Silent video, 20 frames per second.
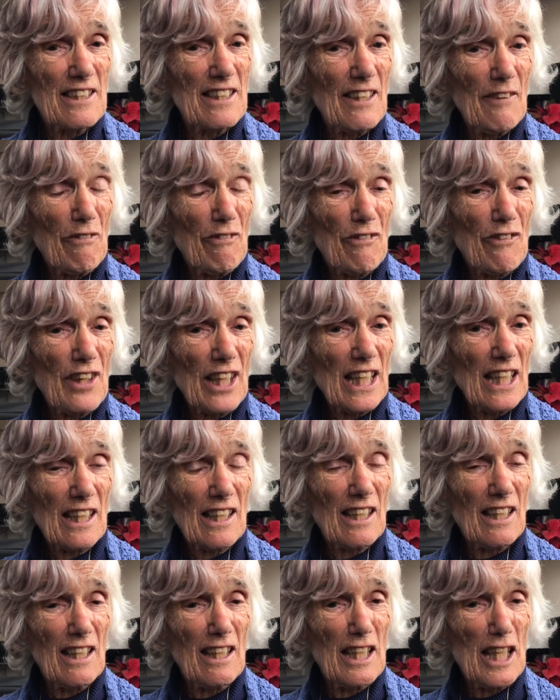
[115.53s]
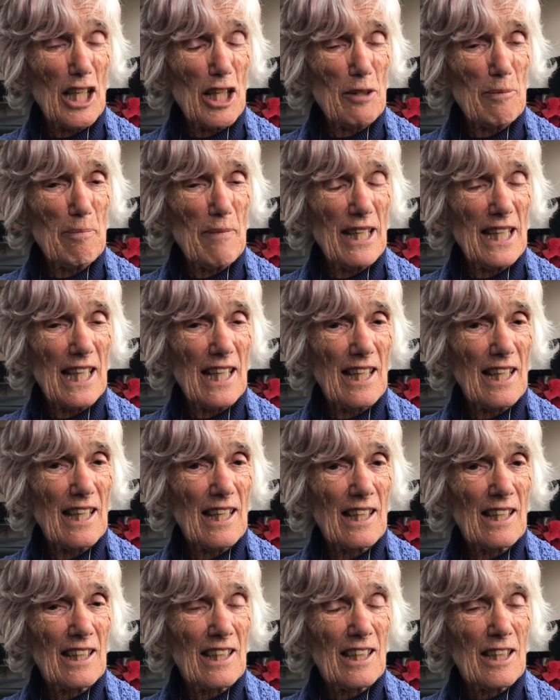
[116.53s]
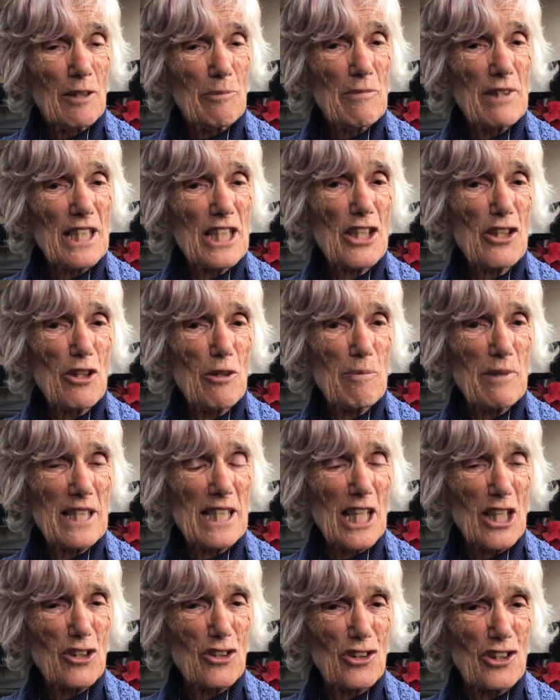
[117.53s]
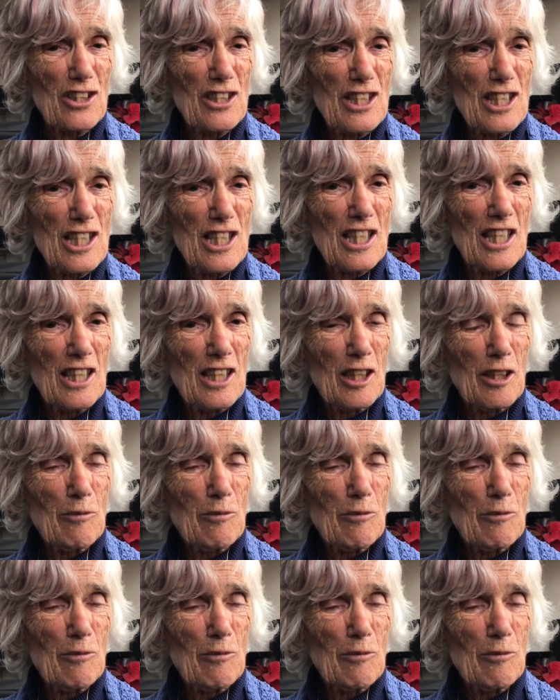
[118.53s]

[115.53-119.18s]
didn't think I had many material possessions,